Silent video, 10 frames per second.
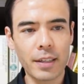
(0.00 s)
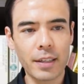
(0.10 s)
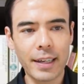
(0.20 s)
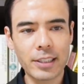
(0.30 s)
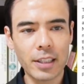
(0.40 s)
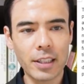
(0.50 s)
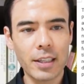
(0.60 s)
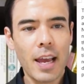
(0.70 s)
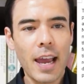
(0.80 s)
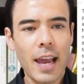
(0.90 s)
nicely,
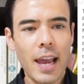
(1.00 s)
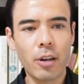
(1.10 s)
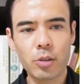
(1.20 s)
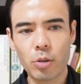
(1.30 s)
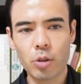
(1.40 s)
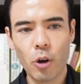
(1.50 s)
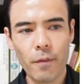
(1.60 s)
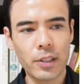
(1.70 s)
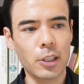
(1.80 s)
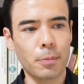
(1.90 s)
and also
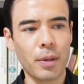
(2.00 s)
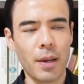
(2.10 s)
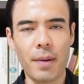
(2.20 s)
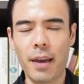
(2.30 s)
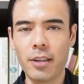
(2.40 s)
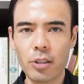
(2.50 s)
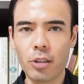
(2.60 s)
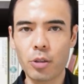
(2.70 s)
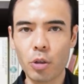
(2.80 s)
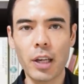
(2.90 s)
services PMI. These are
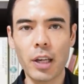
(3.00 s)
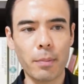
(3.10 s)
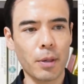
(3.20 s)
the two types of